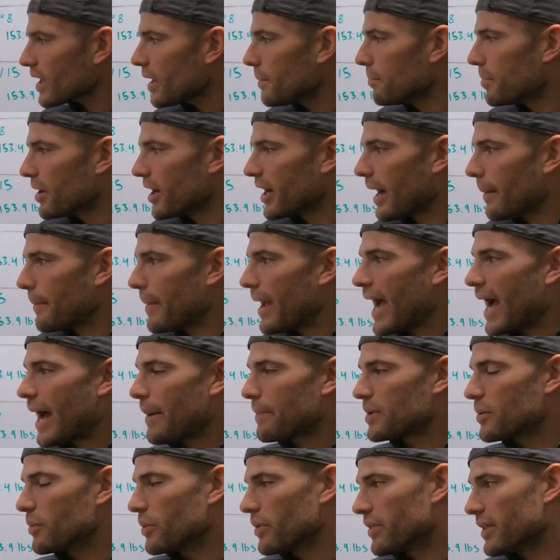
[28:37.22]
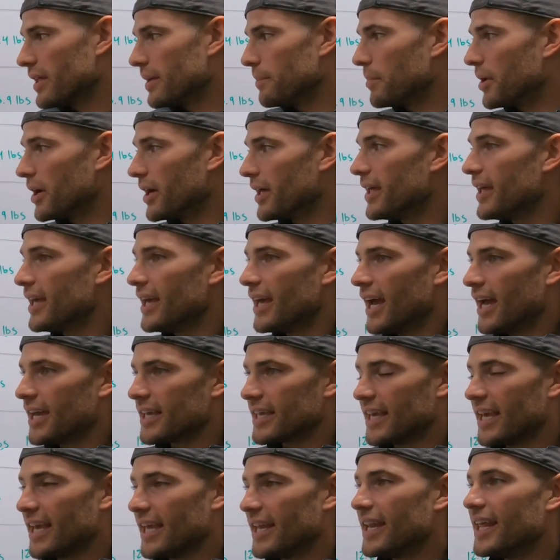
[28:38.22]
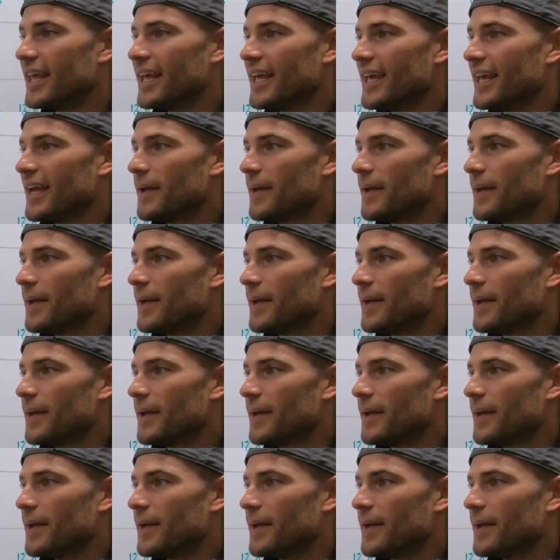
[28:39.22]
but I'm happy with it. But again,